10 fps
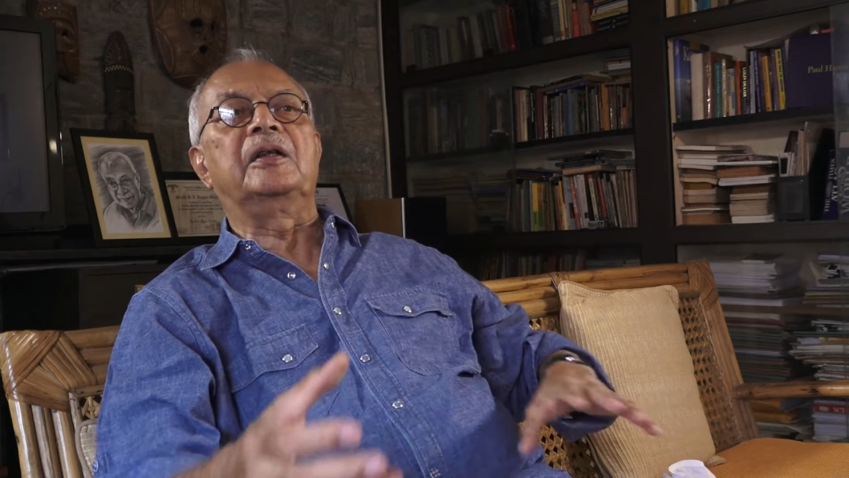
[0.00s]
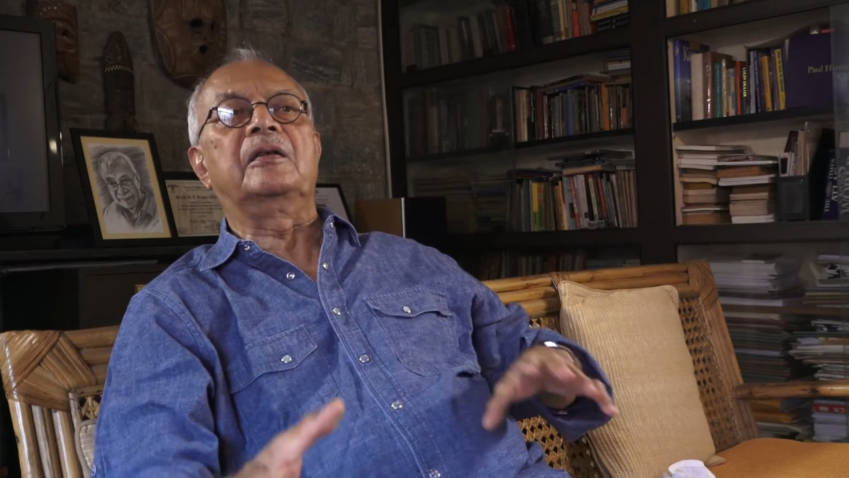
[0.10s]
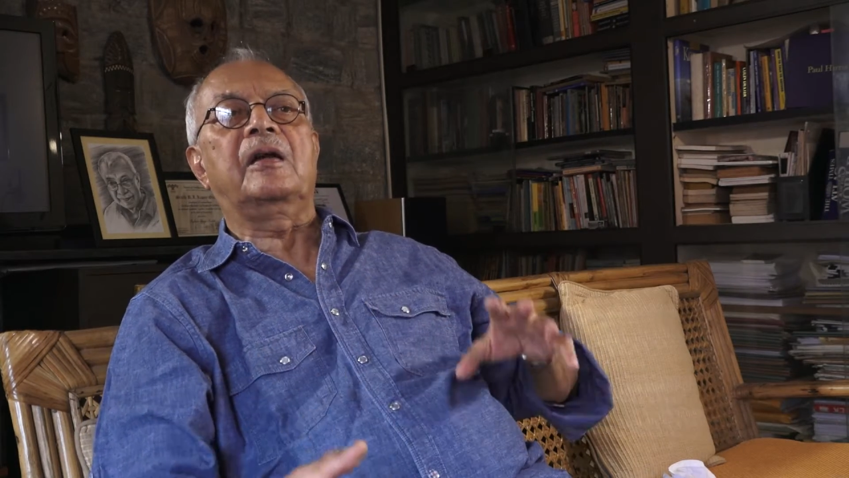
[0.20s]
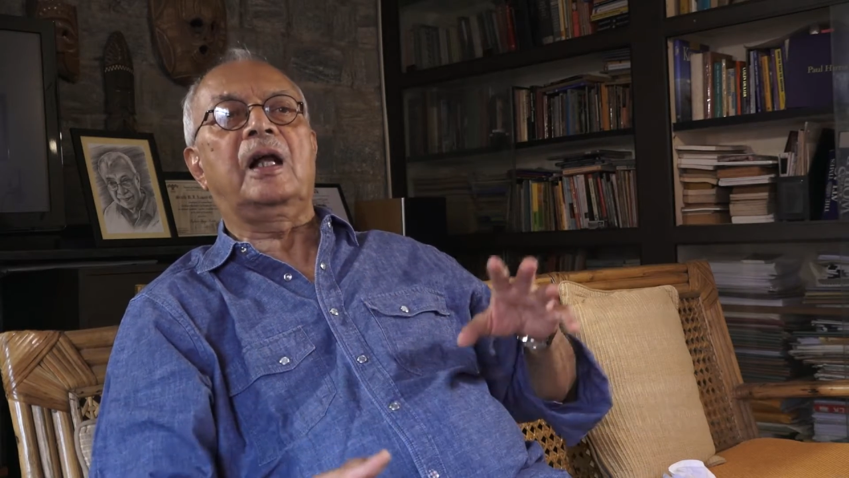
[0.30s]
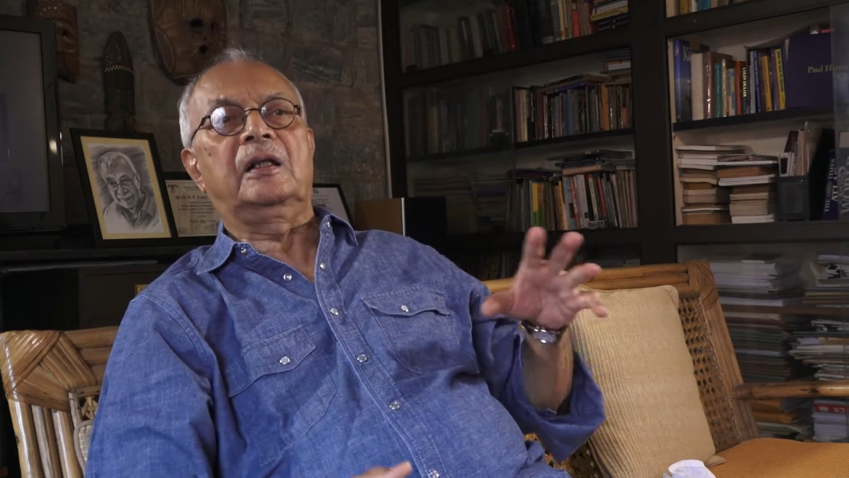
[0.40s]

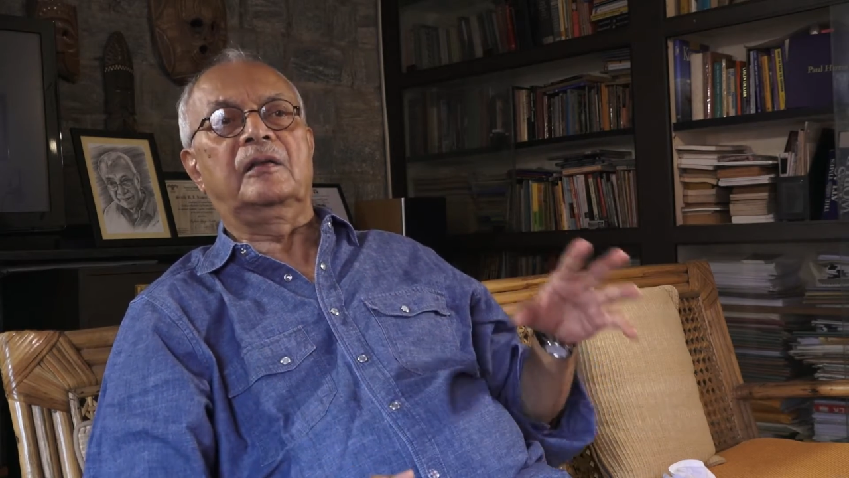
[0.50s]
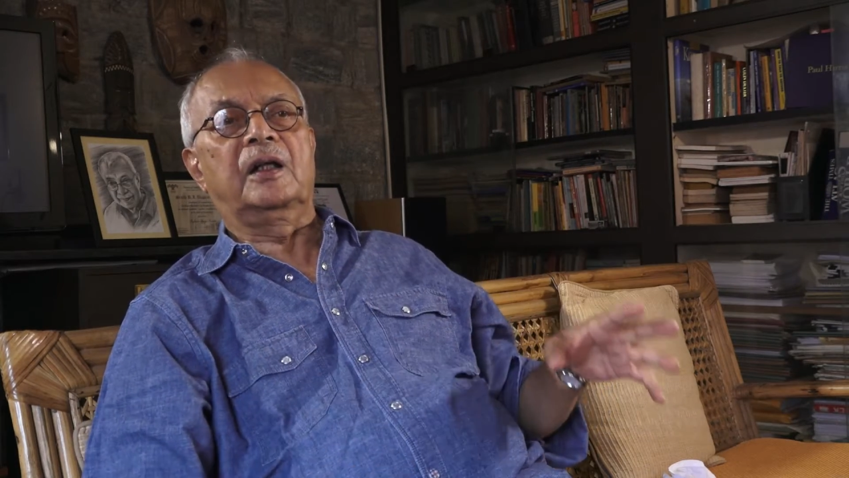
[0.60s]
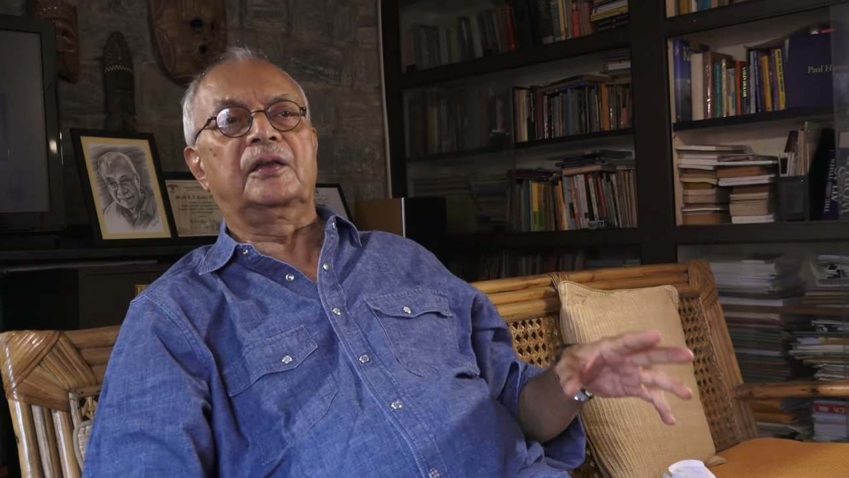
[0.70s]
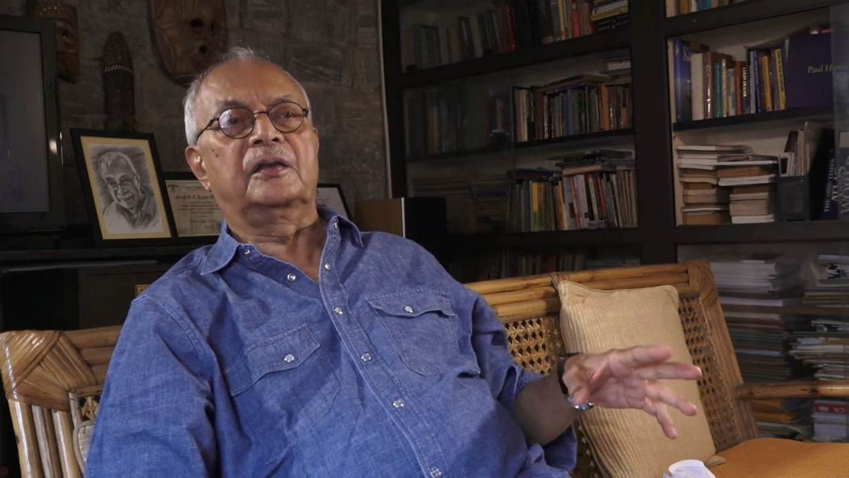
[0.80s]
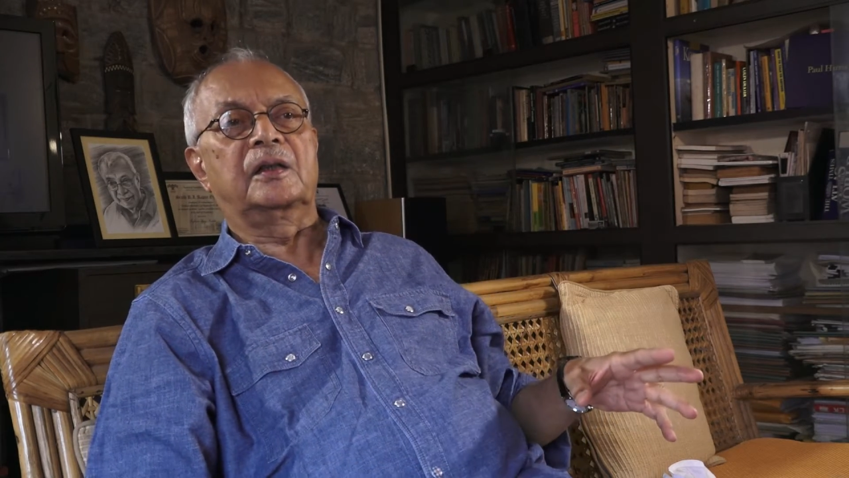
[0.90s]
interactive
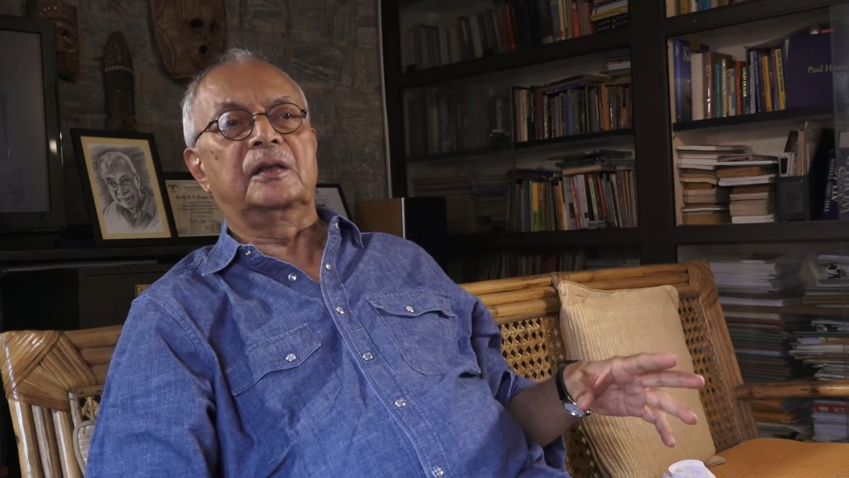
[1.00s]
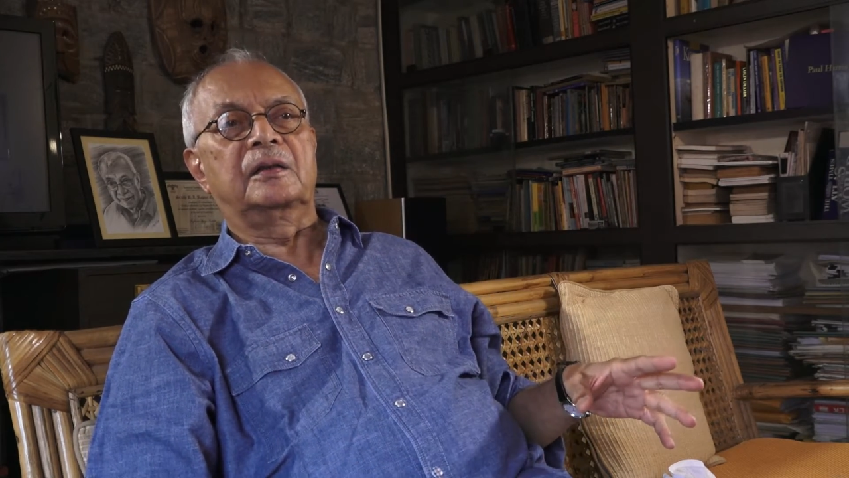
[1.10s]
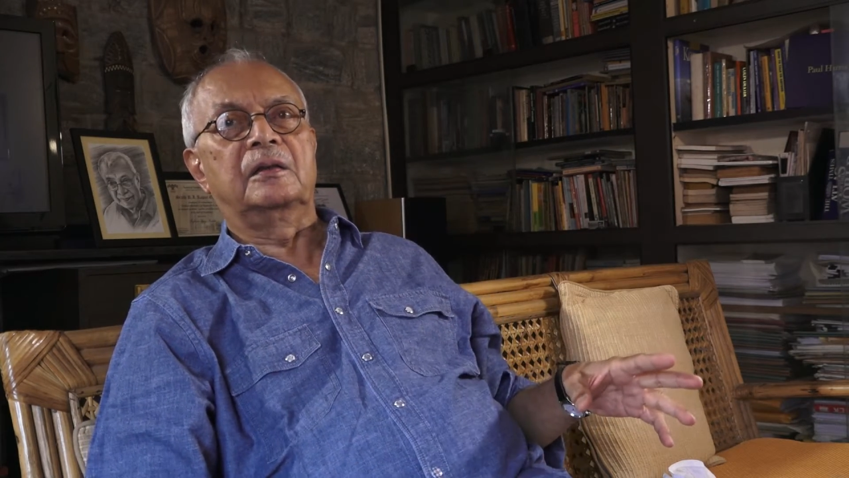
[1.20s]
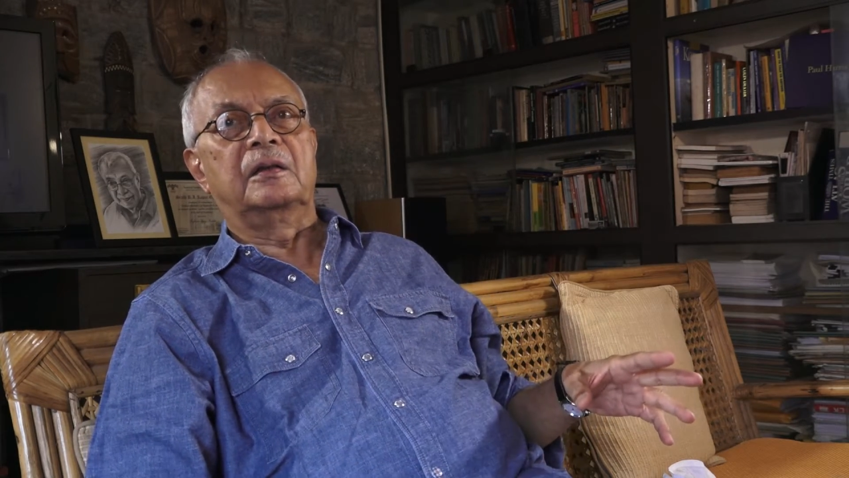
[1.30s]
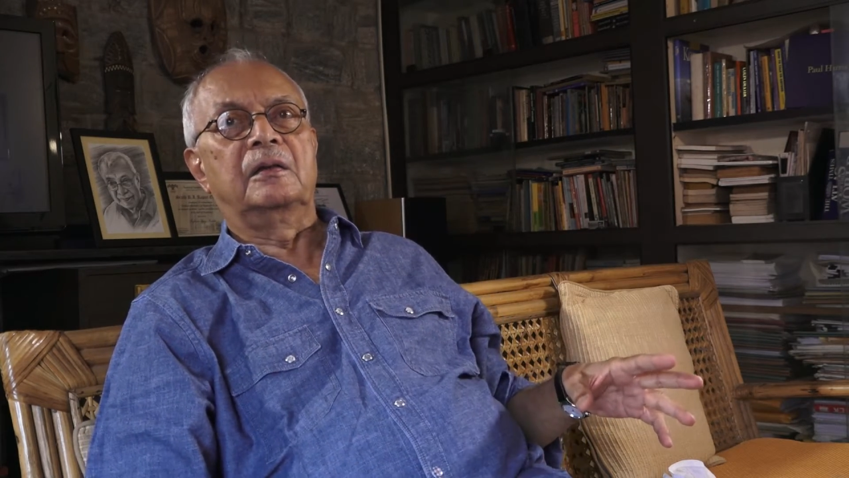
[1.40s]

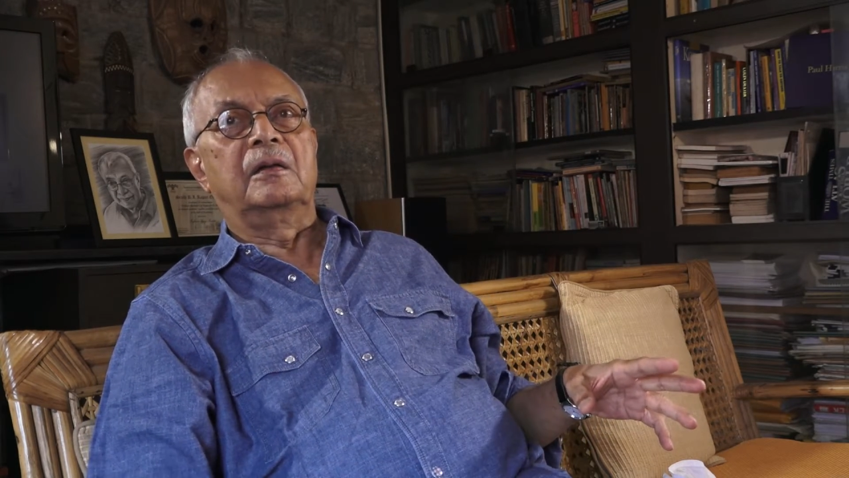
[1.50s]
exercise.